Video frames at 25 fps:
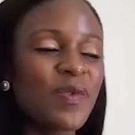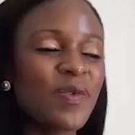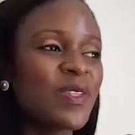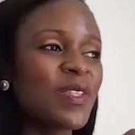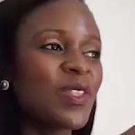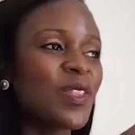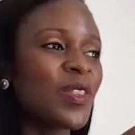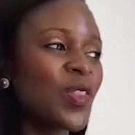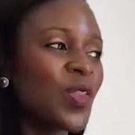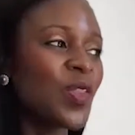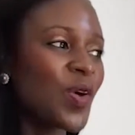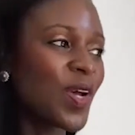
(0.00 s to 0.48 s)

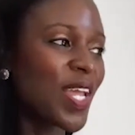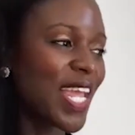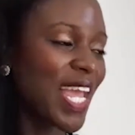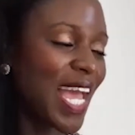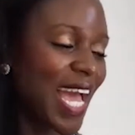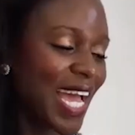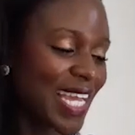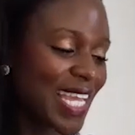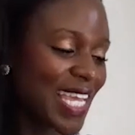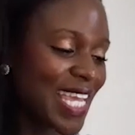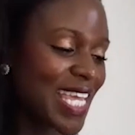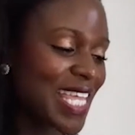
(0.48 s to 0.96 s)
looking
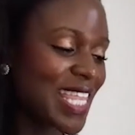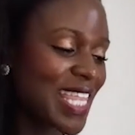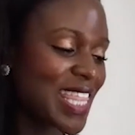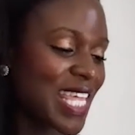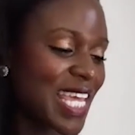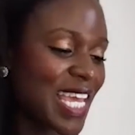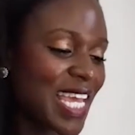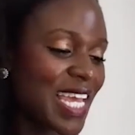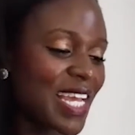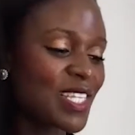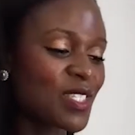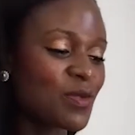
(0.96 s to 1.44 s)
at key
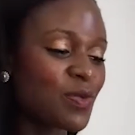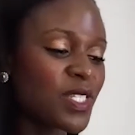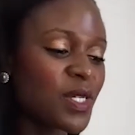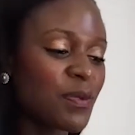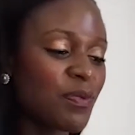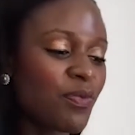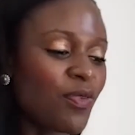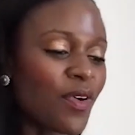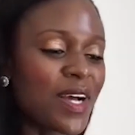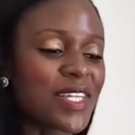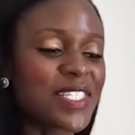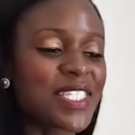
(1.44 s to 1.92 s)
things? What's a
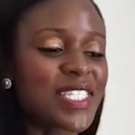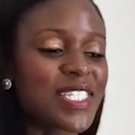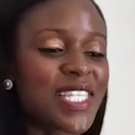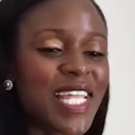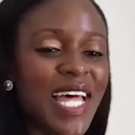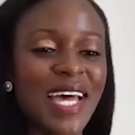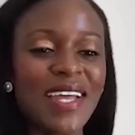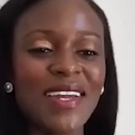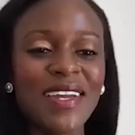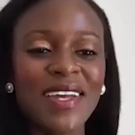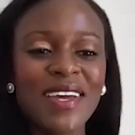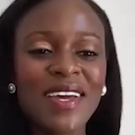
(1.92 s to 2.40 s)
process
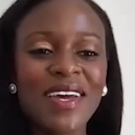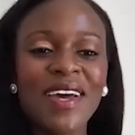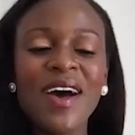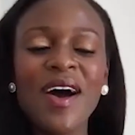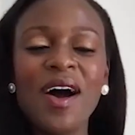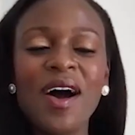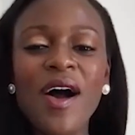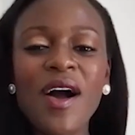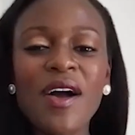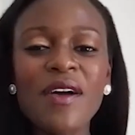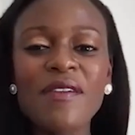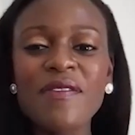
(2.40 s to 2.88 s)
that
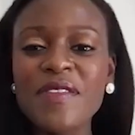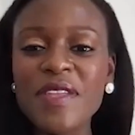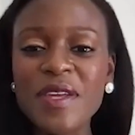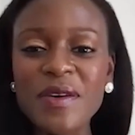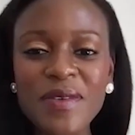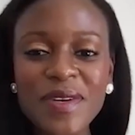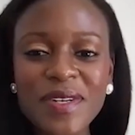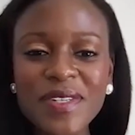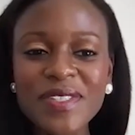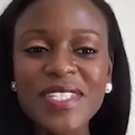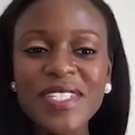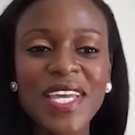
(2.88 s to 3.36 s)
our
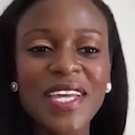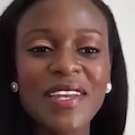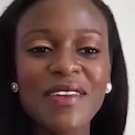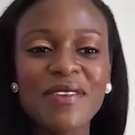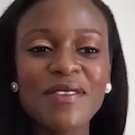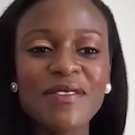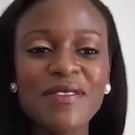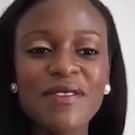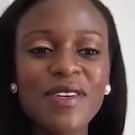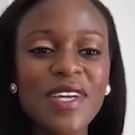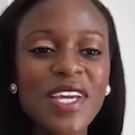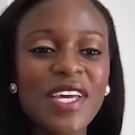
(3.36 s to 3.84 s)
viewers
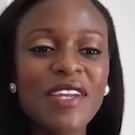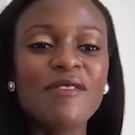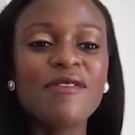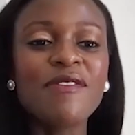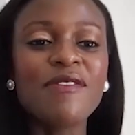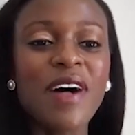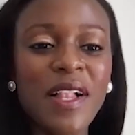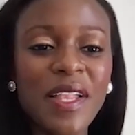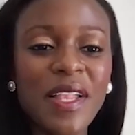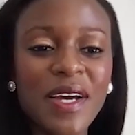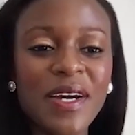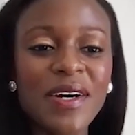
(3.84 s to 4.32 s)
can
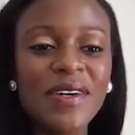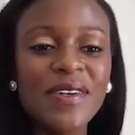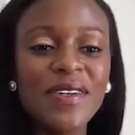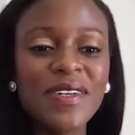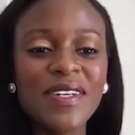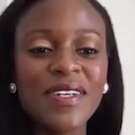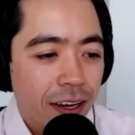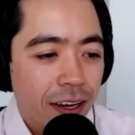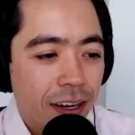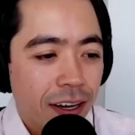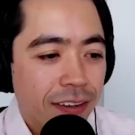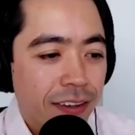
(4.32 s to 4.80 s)
follow?
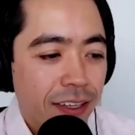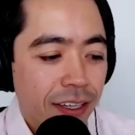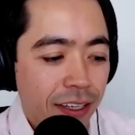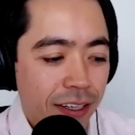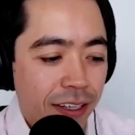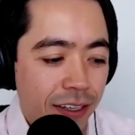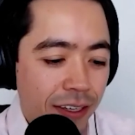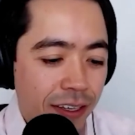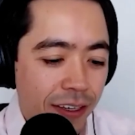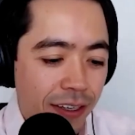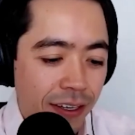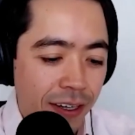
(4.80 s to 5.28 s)
I
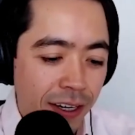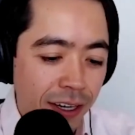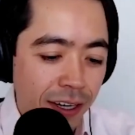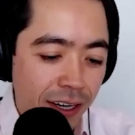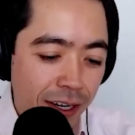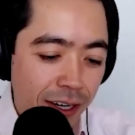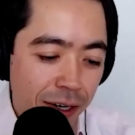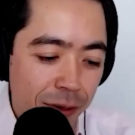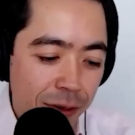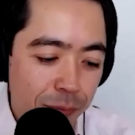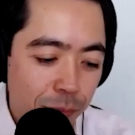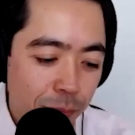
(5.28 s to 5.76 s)
think
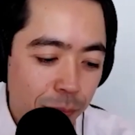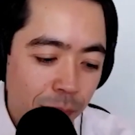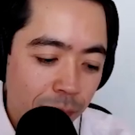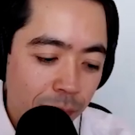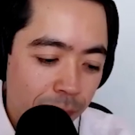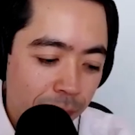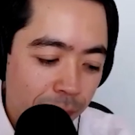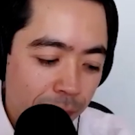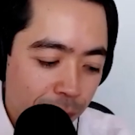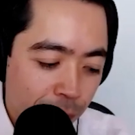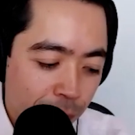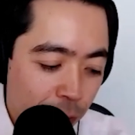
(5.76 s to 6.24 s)

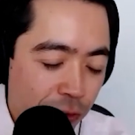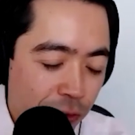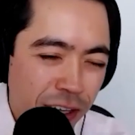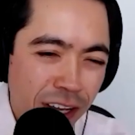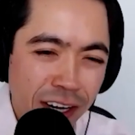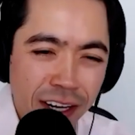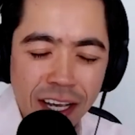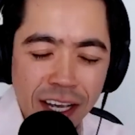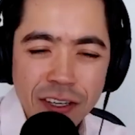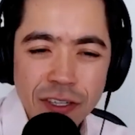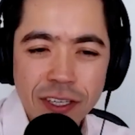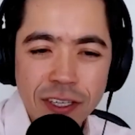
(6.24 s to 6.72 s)
first
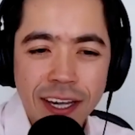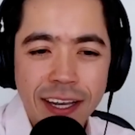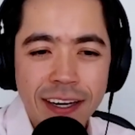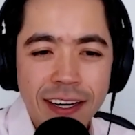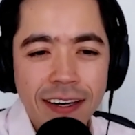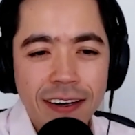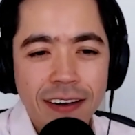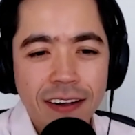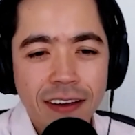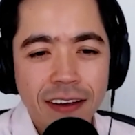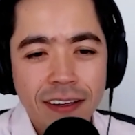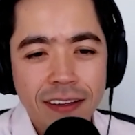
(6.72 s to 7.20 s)
getting
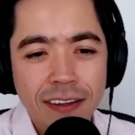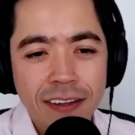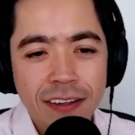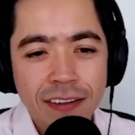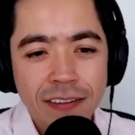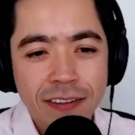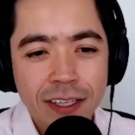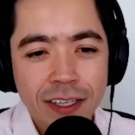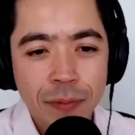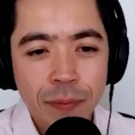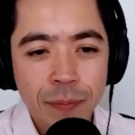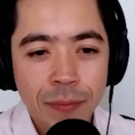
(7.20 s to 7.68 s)
educated on the
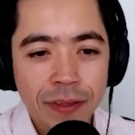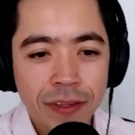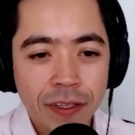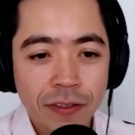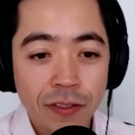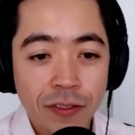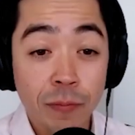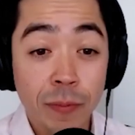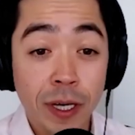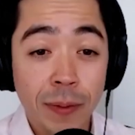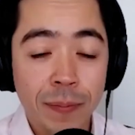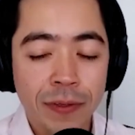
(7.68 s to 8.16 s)
supplement
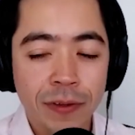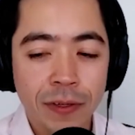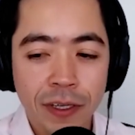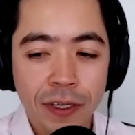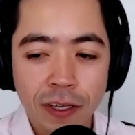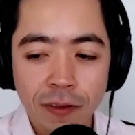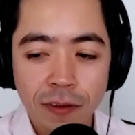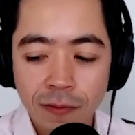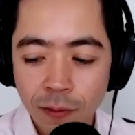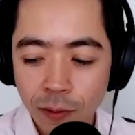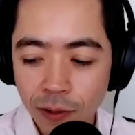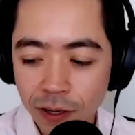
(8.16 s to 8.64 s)
that you might be
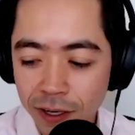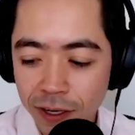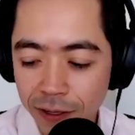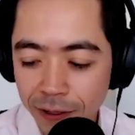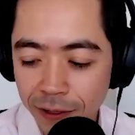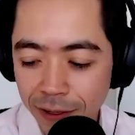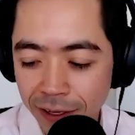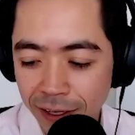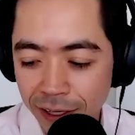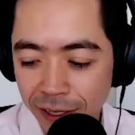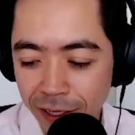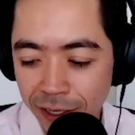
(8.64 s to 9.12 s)
looking for.
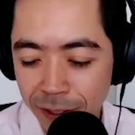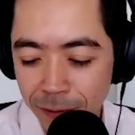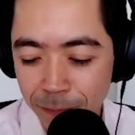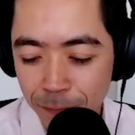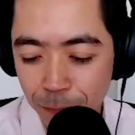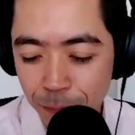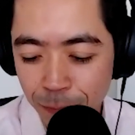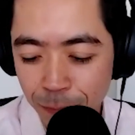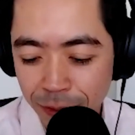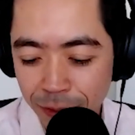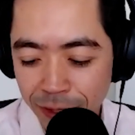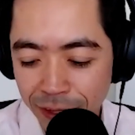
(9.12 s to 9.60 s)

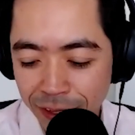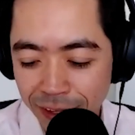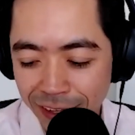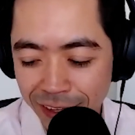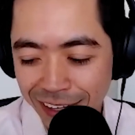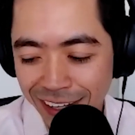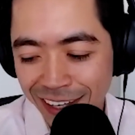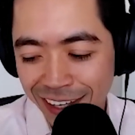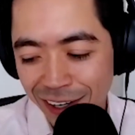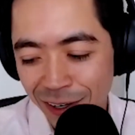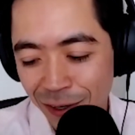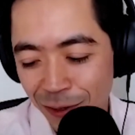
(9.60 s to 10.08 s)

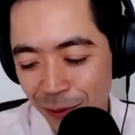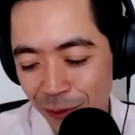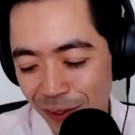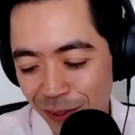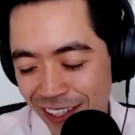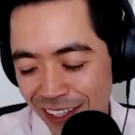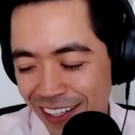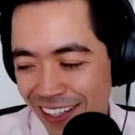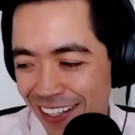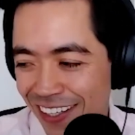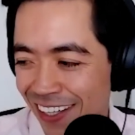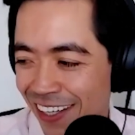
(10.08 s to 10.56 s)

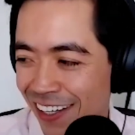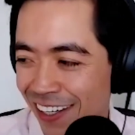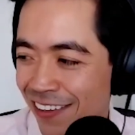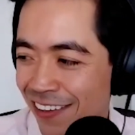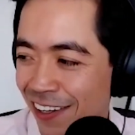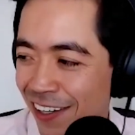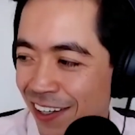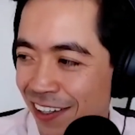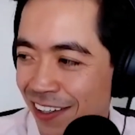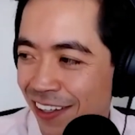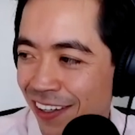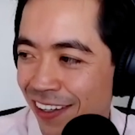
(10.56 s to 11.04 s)
It's
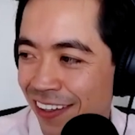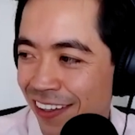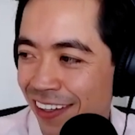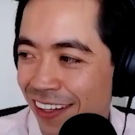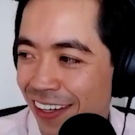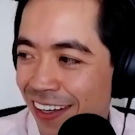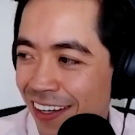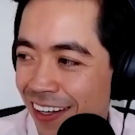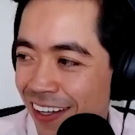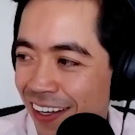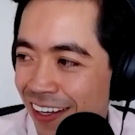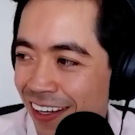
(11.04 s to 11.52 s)
hard to
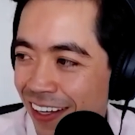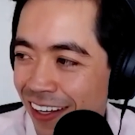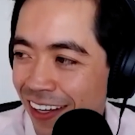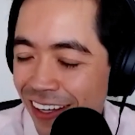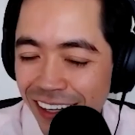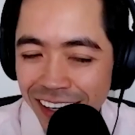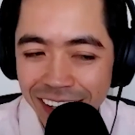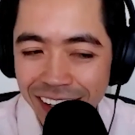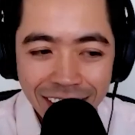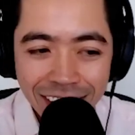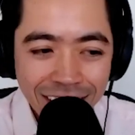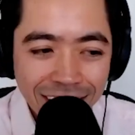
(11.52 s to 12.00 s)

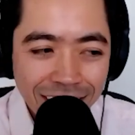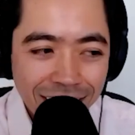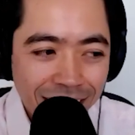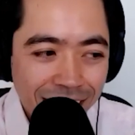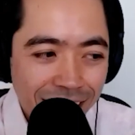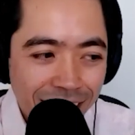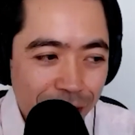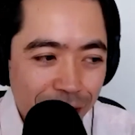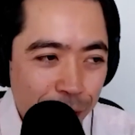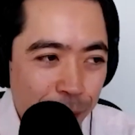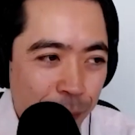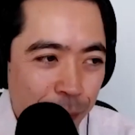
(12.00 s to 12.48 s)

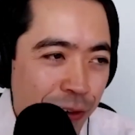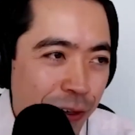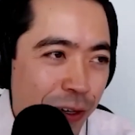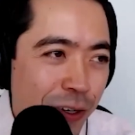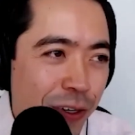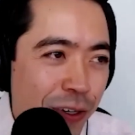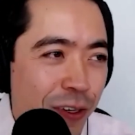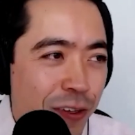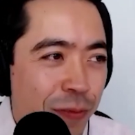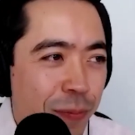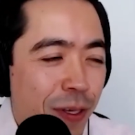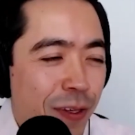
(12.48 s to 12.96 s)

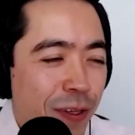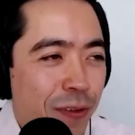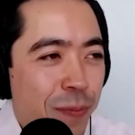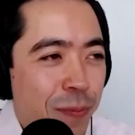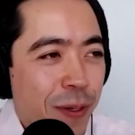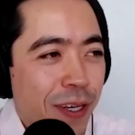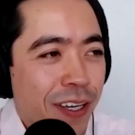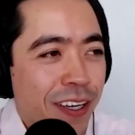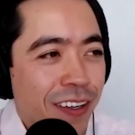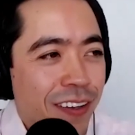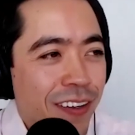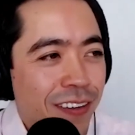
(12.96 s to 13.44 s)
explain this
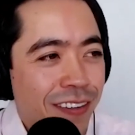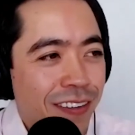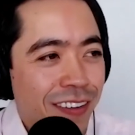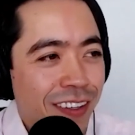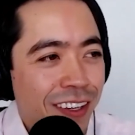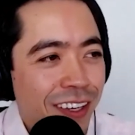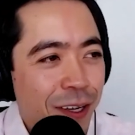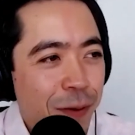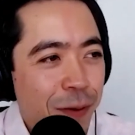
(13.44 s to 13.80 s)
because